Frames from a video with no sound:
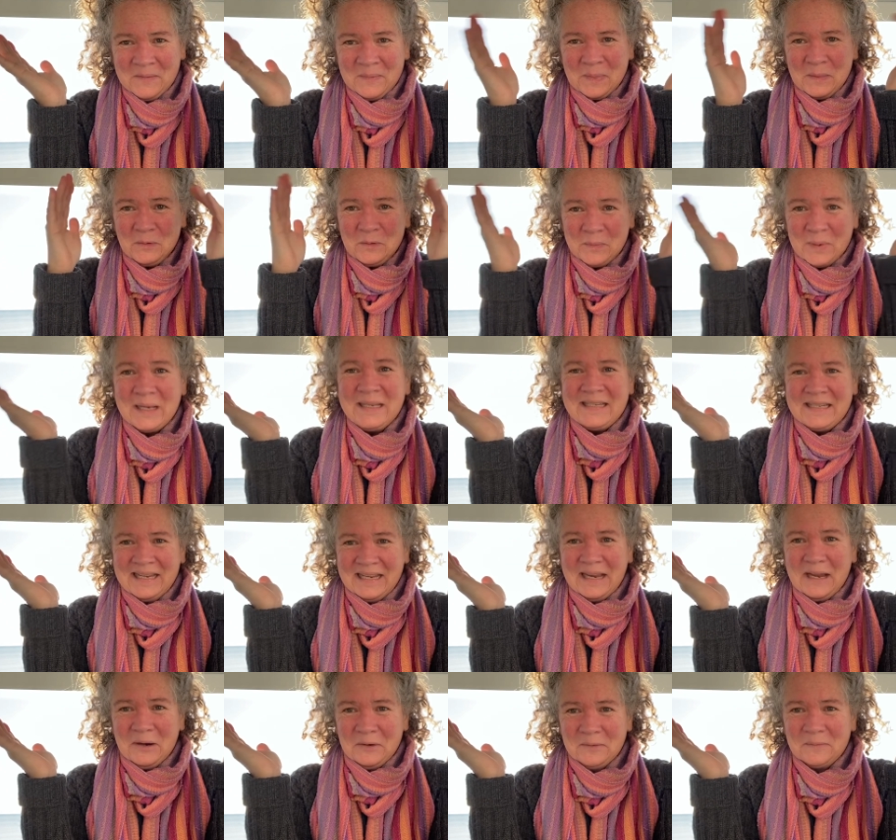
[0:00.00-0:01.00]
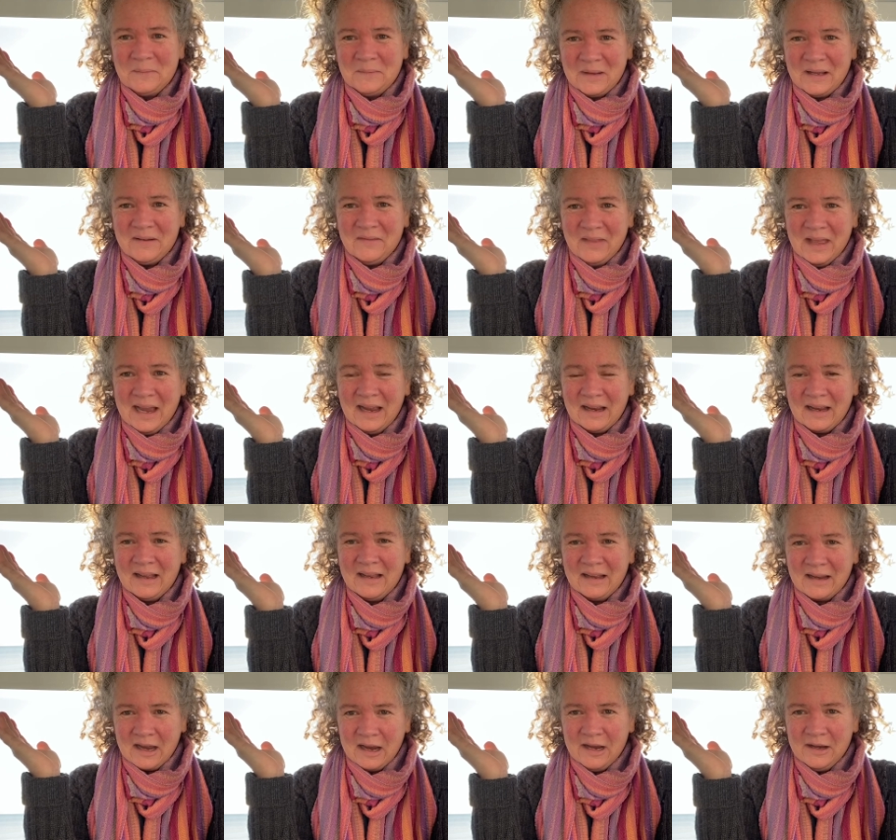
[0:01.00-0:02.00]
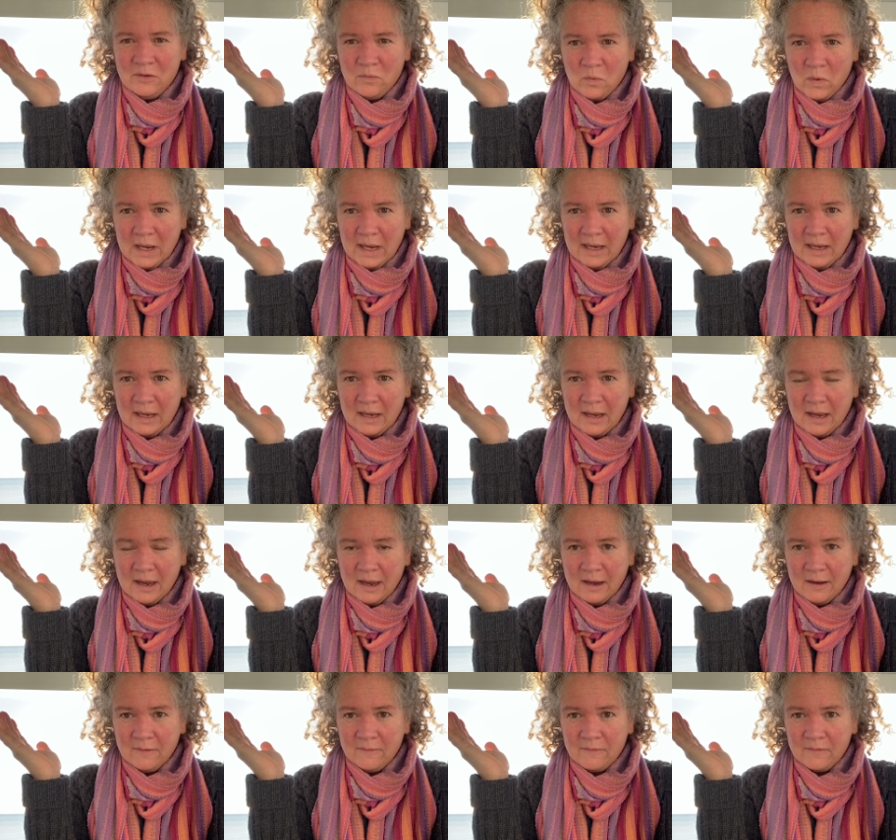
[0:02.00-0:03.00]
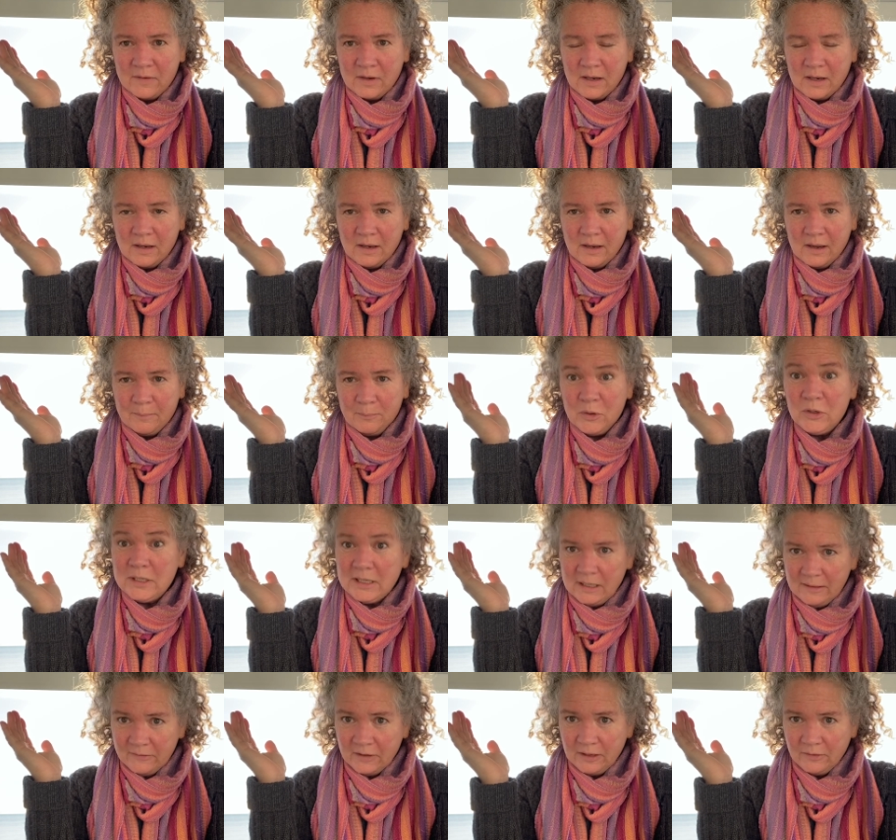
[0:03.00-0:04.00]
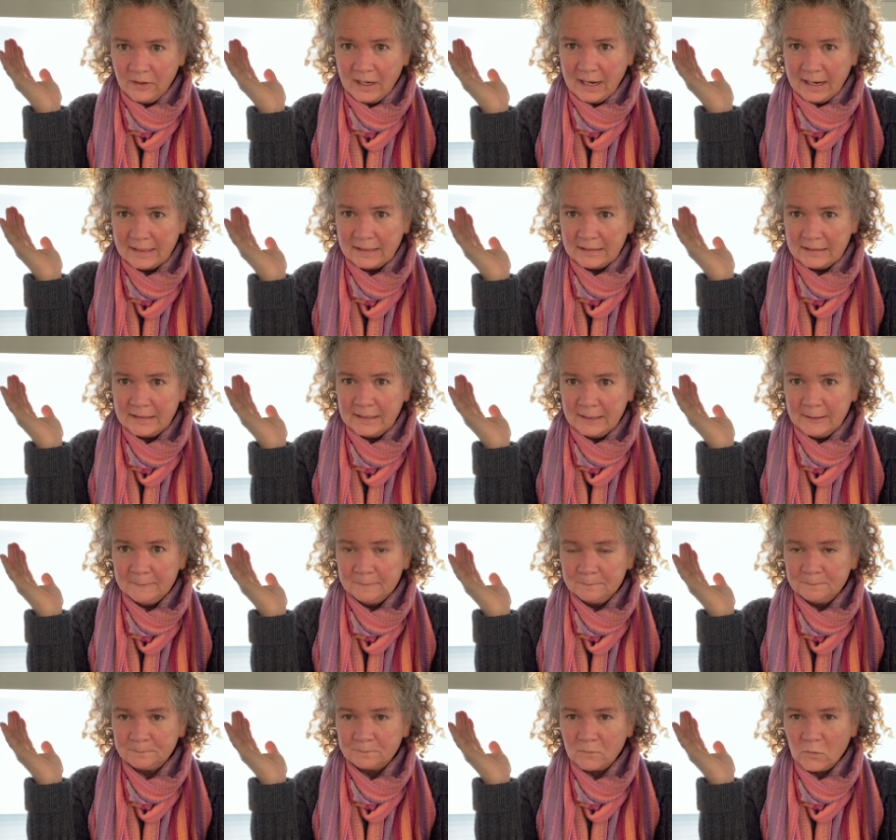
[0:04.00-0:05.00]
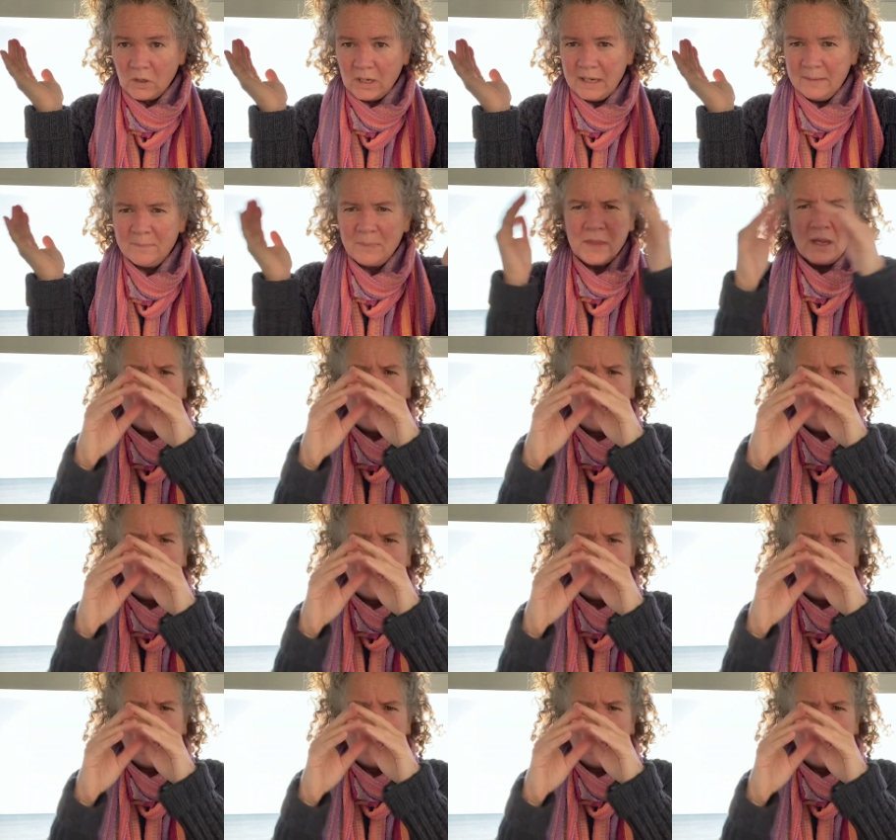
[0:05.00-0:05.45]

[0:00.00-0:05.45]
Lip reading: We're busting out of that kind of way of perceiving reality. Okay.